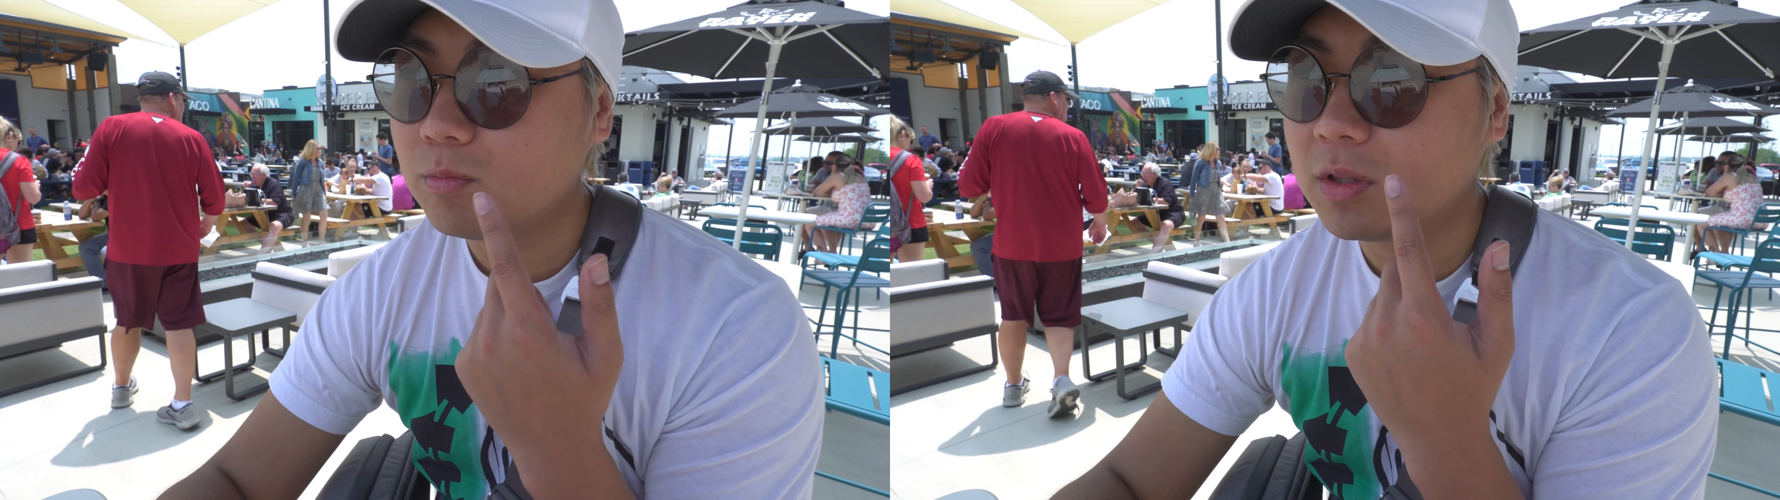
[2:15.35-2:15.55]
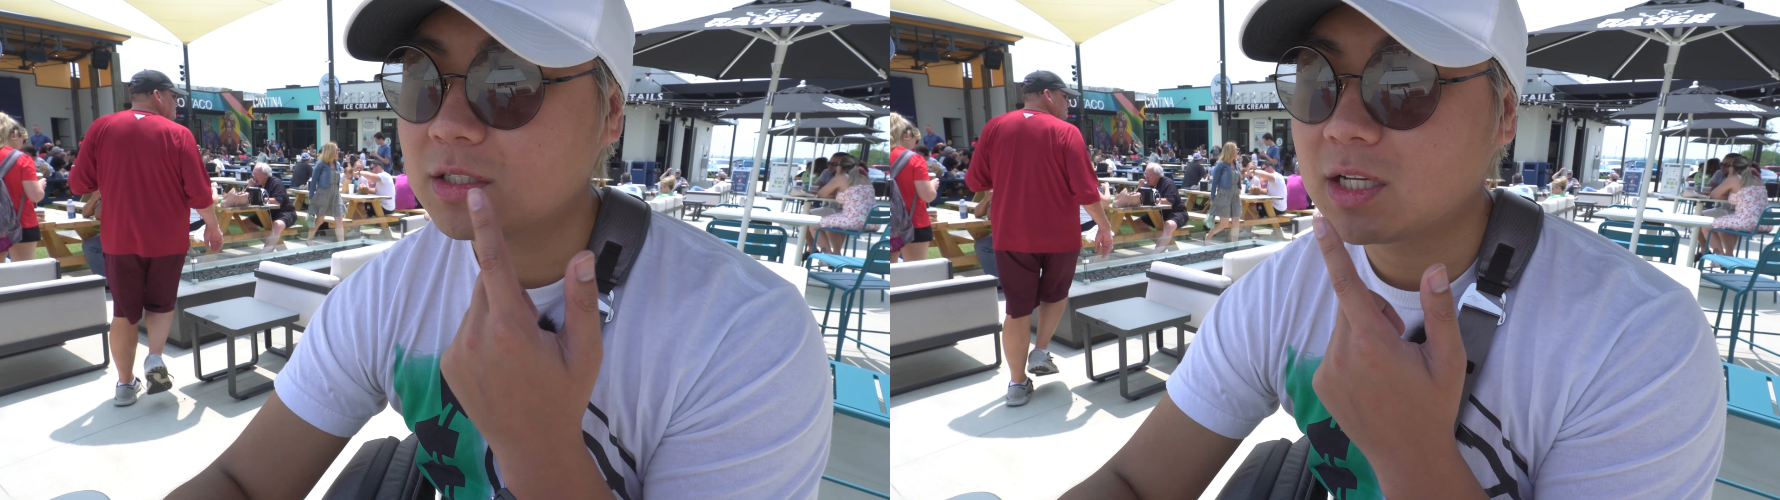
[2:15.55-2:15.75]

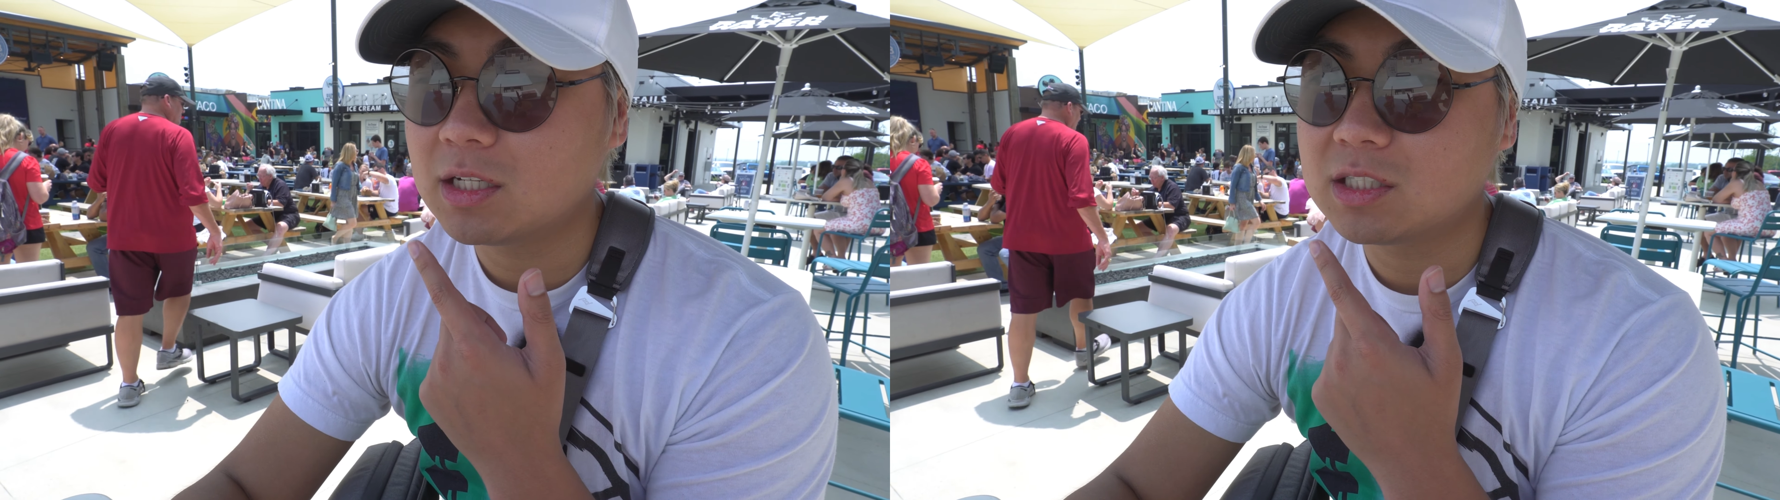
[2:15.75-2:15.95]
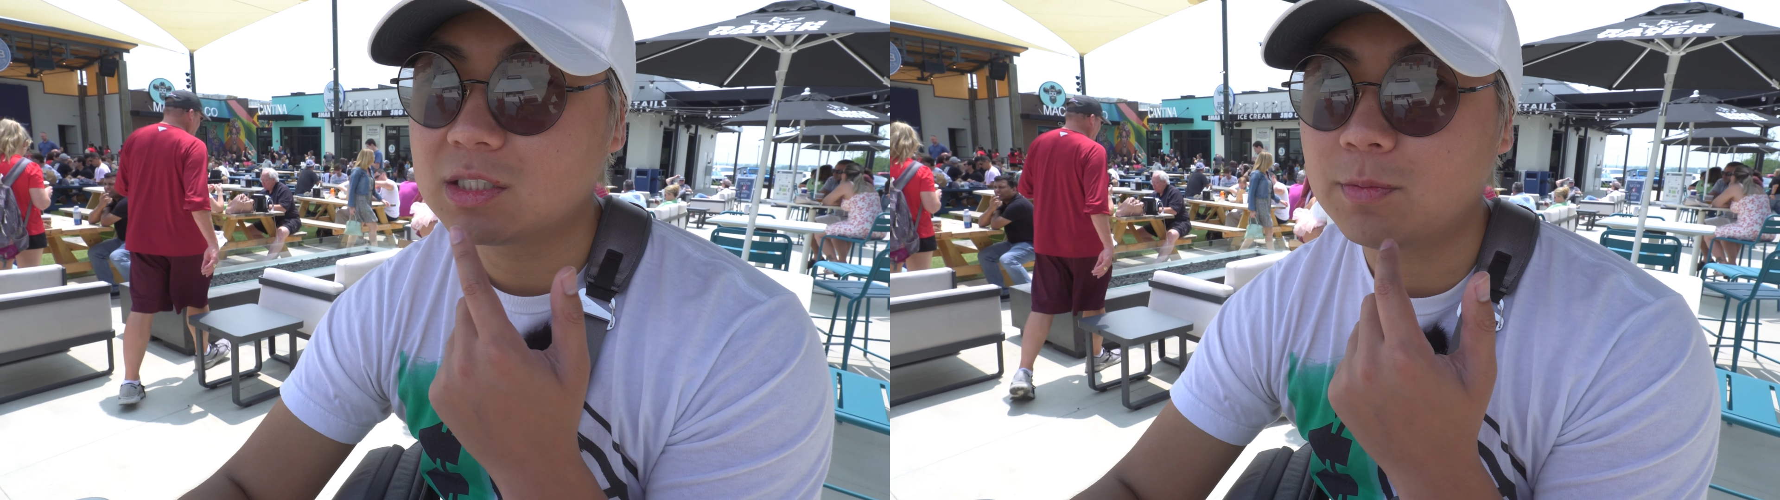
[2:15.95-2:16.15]
but there's like
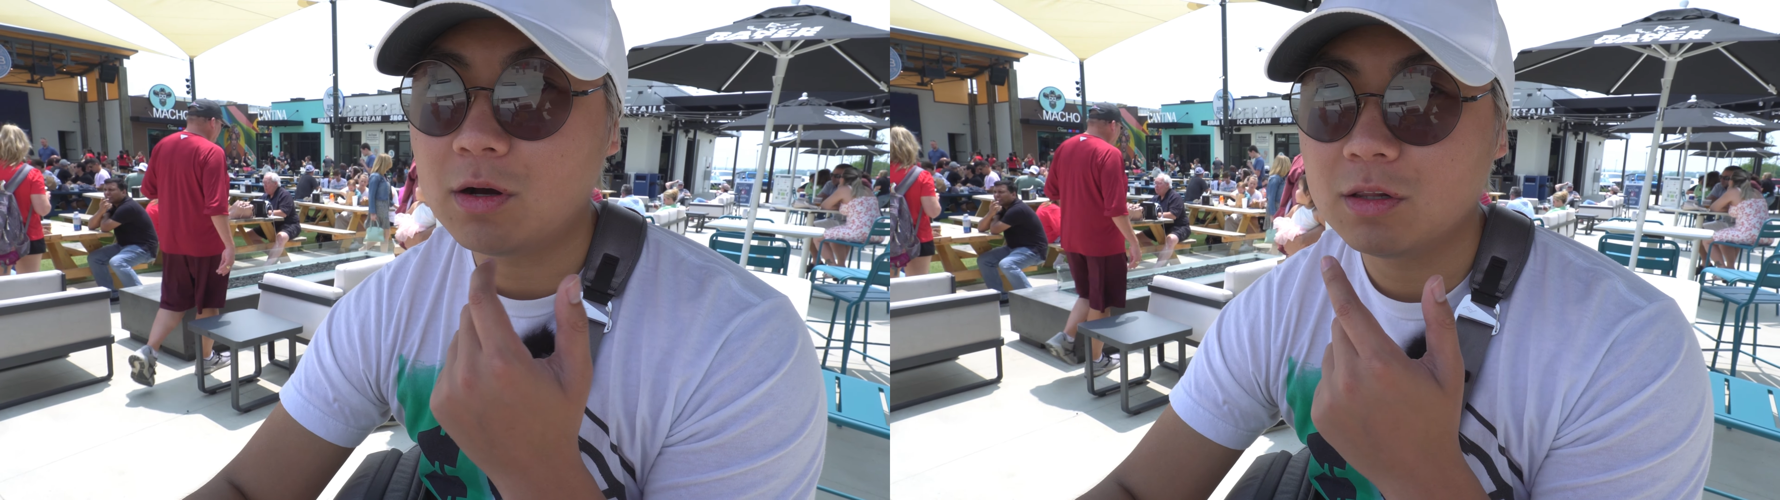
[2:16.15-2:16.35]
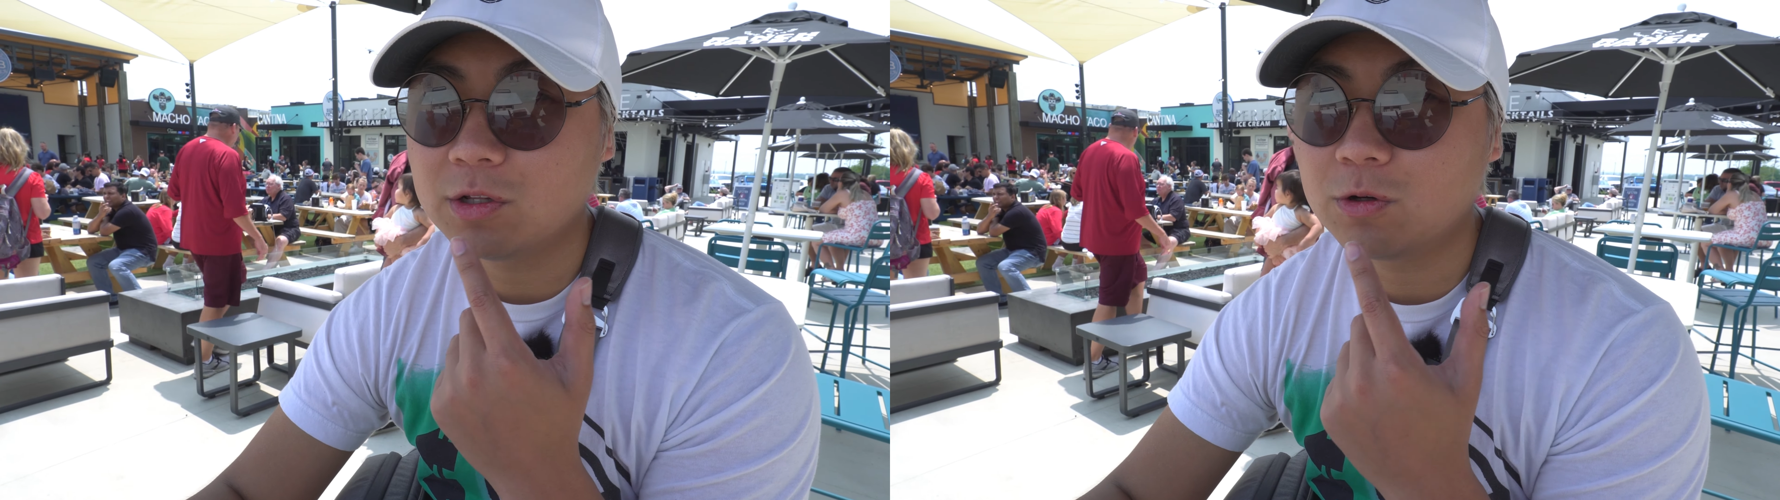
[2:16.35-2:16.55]
a
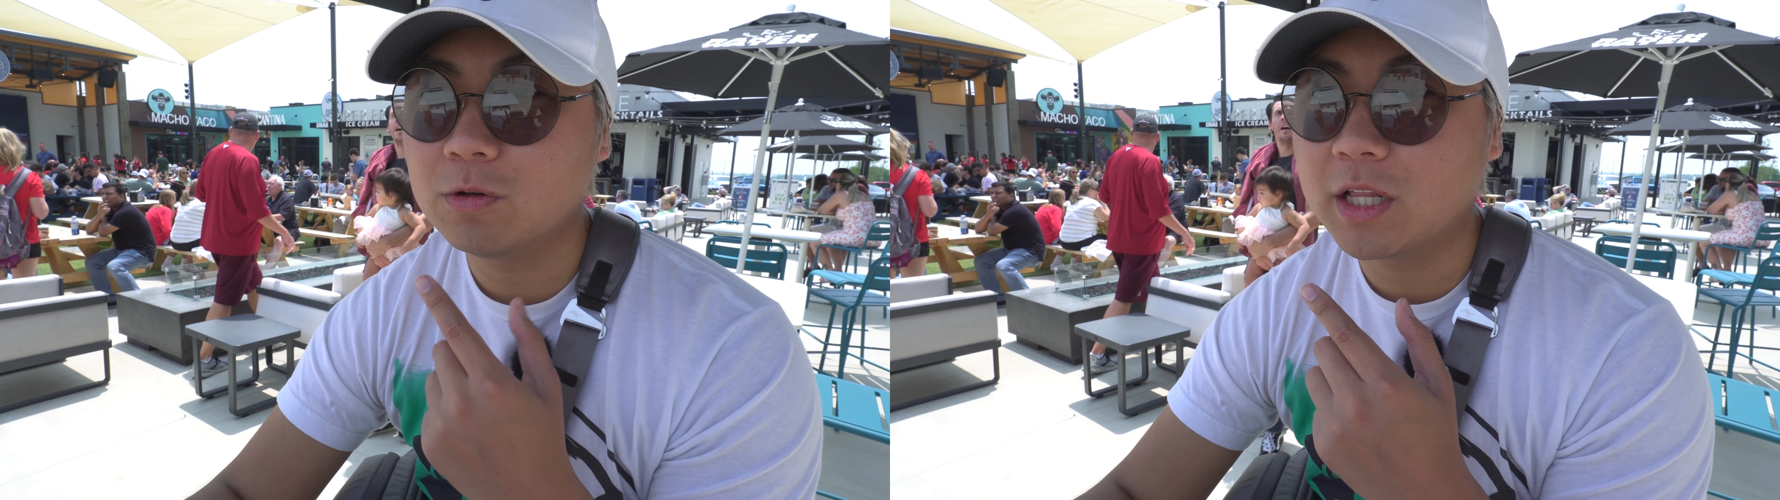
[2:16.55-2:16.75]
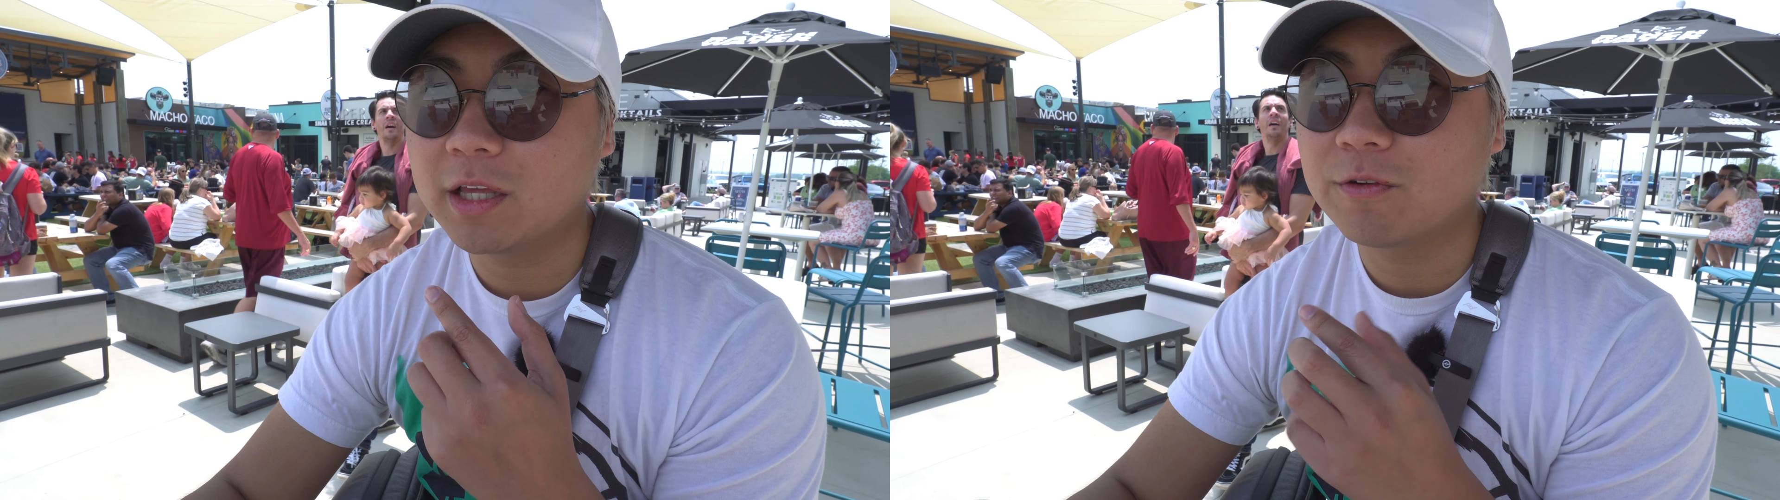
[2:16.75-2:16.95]
small little
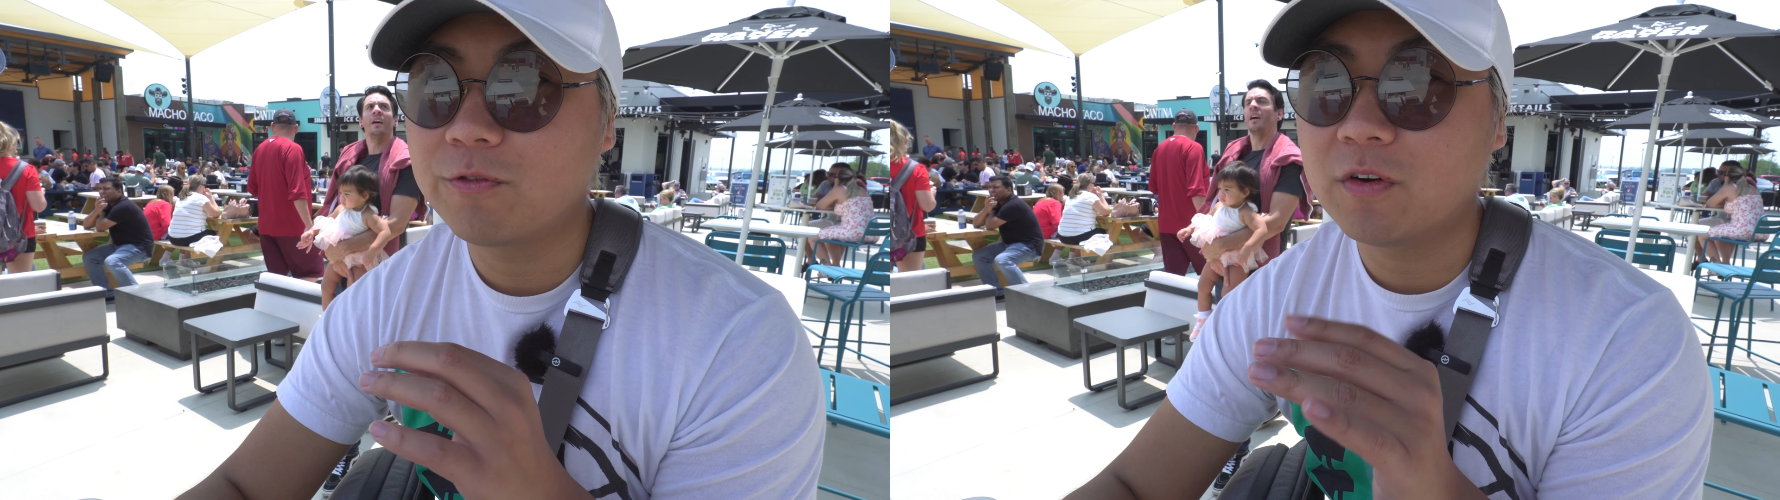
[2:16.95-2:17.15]
like